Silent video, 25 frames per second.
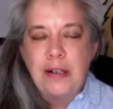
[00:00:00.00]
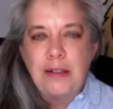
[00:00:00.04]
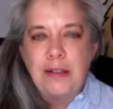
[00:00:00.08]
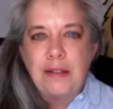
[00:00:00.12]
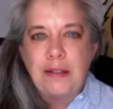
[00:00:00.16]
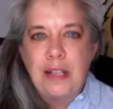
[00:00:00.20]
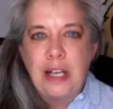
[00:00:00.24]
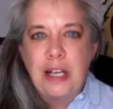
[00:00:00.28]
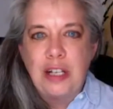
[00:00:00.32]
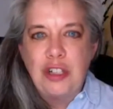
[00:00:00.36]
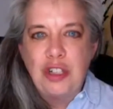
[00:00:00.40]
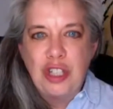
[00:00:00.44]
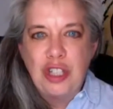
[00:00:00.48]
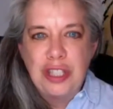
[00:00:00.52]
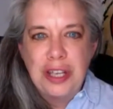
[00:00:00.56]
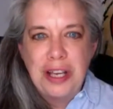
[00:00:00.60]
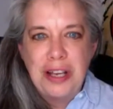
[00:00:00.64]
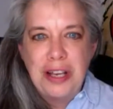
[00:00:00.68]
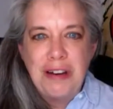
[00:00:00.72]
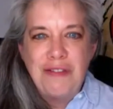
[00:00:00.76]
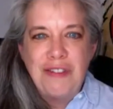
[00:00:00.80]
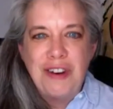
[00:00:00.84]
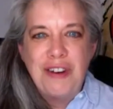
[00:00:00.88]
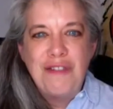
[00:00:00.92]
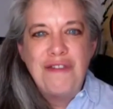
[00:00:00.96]

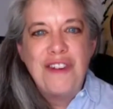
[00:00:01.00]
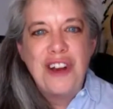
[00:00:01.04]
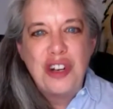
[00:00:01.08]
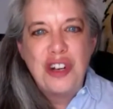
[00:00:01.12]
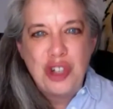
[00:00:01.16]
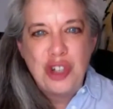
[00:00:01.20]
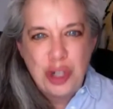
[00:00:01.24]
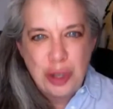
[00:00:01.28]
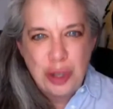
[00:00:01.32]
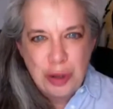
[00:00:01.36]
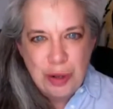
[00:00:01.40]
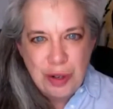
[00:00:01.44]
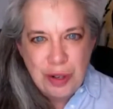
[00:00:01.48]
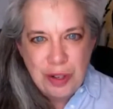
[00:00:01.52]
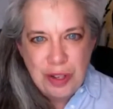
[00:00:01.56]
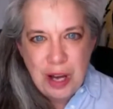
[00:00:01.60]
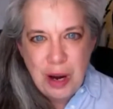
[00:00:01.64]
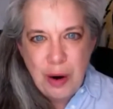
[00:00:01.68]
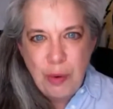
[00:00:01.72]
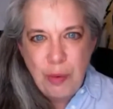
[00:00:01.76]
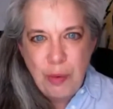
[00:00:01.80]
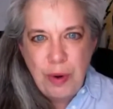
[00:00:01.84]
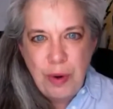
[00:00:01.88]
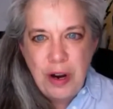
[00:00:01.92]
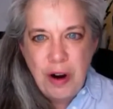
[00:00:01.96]
legislative adventure
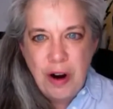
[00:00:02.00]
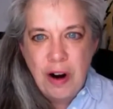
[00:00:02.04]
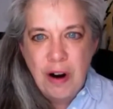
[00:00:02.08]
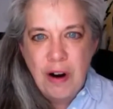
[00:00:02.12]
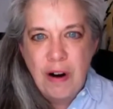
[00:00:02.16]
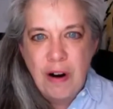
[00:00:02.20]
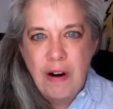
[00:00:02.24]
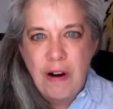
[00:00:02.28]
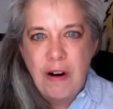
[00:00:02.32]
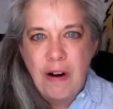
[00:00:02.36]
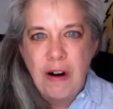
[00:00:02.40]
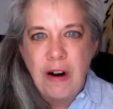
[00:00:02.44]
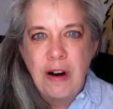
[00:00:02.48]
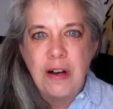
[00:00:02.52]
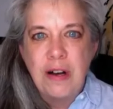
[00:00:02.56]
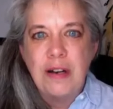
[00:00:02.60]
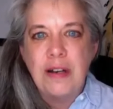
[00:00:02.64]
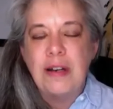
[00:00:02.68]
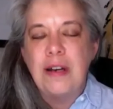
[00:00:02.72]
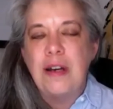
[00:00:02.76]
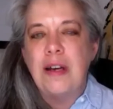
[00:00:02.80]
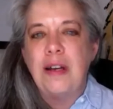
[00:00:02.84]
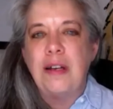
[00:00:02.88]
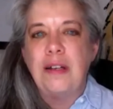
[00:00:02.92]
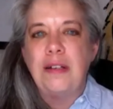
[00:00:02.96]
that we are on,
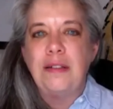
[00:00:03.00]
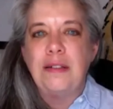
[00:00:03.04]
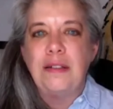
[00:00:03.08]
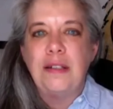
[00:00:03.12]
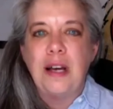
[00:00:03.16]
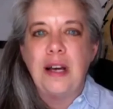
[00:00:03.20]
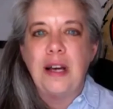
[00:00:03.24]
and